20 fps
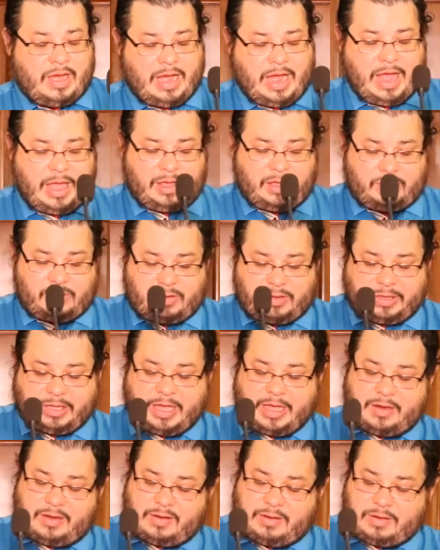I could look
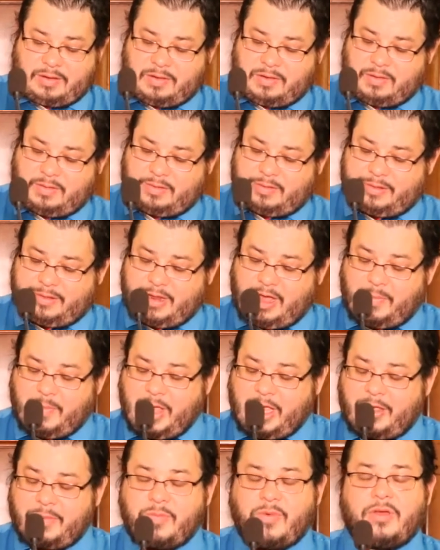at not
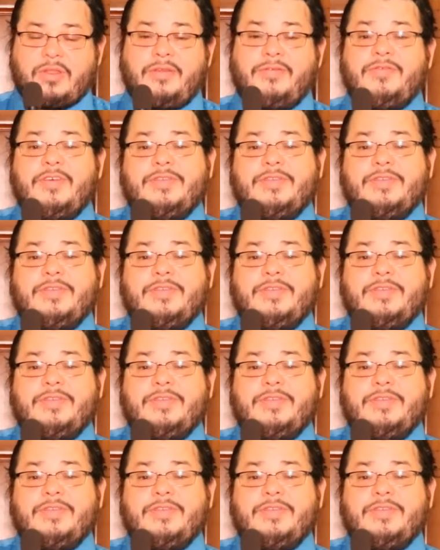making more than